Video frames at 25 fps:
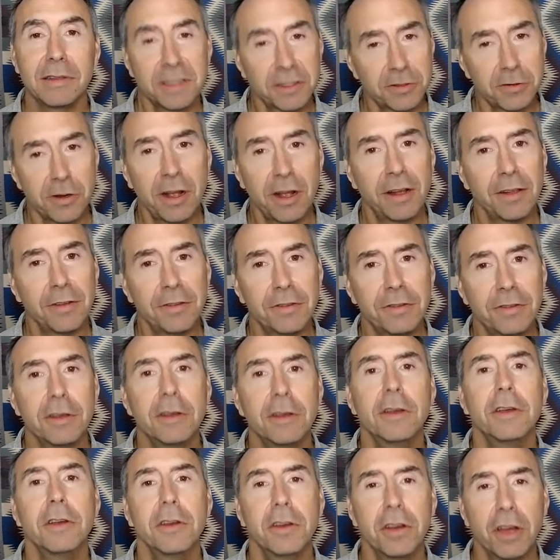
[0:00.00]
stress
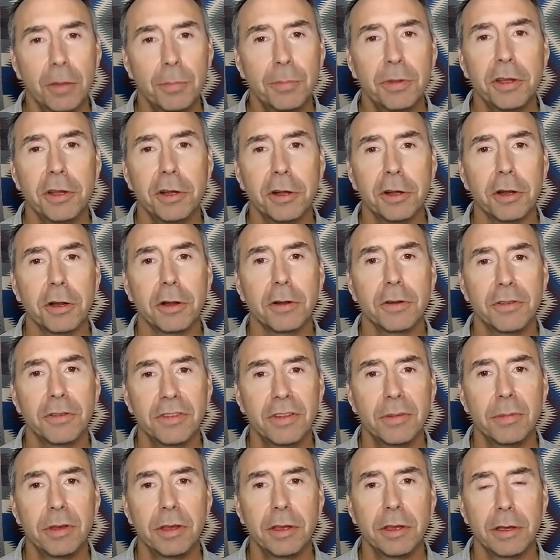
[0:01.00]
appear
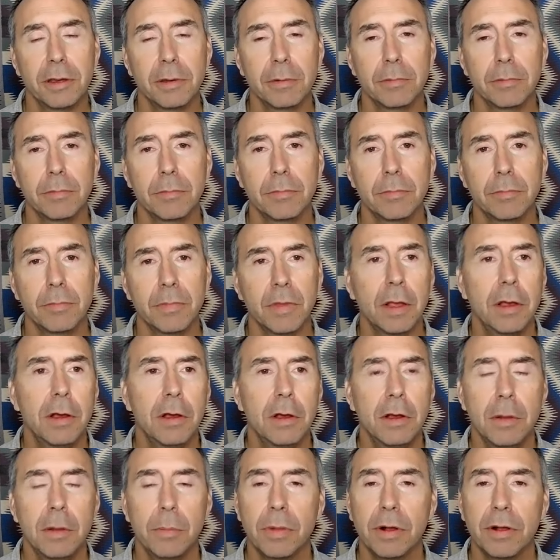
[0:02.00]
to be,
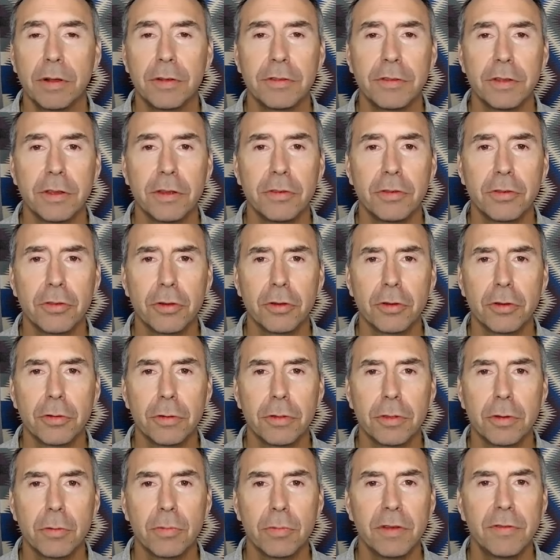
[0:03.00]
because in
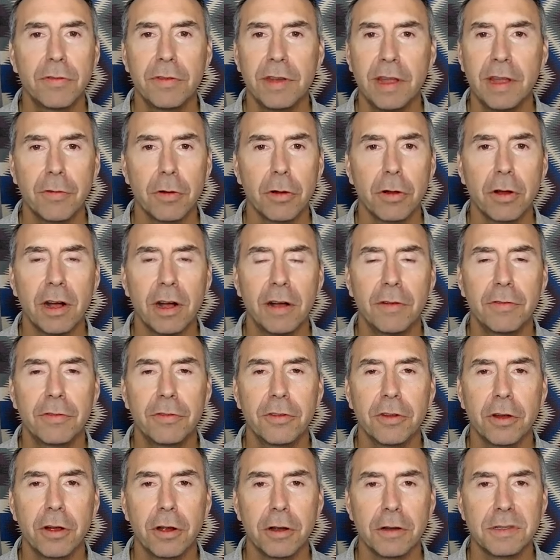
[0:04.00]
truth, we've never left
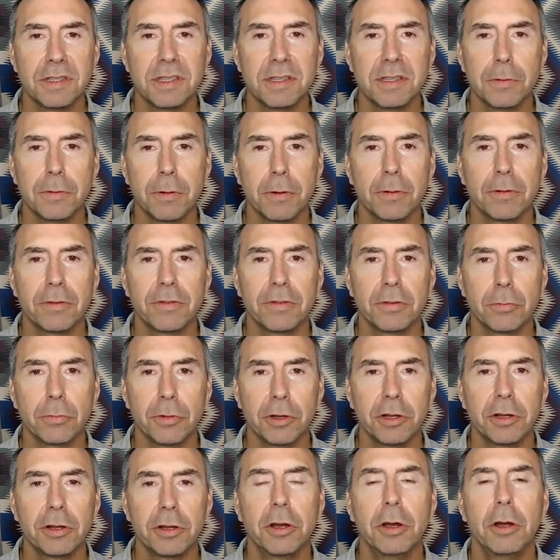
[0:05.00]
our source.
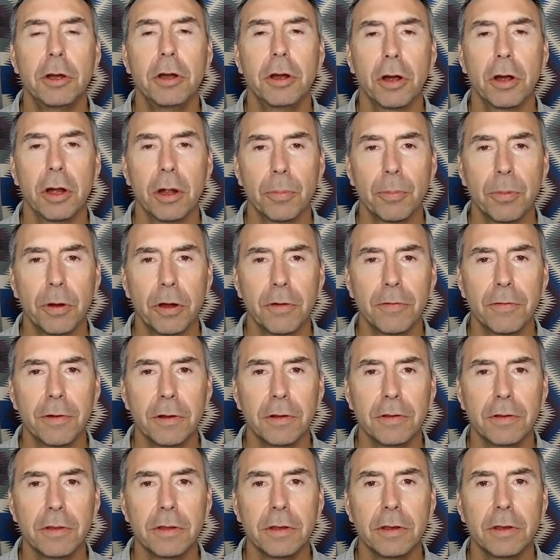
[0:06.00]
We are
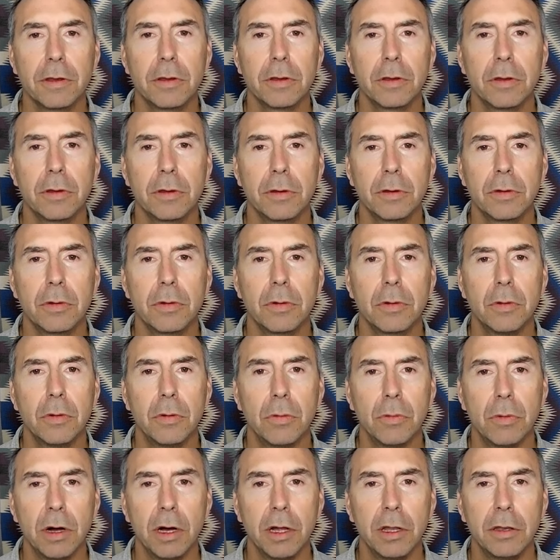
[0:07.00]
perfectly
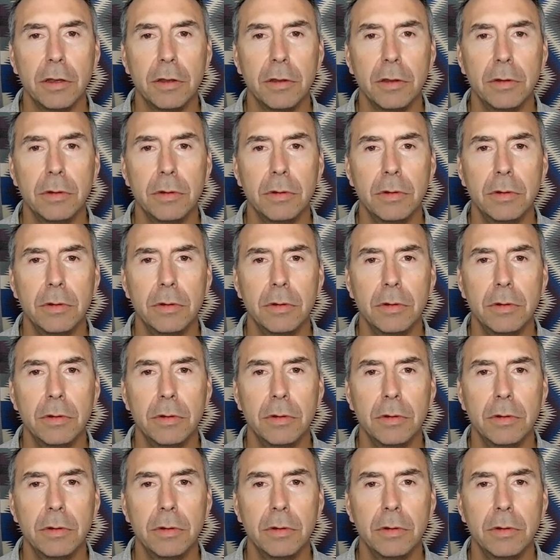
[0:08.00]
one.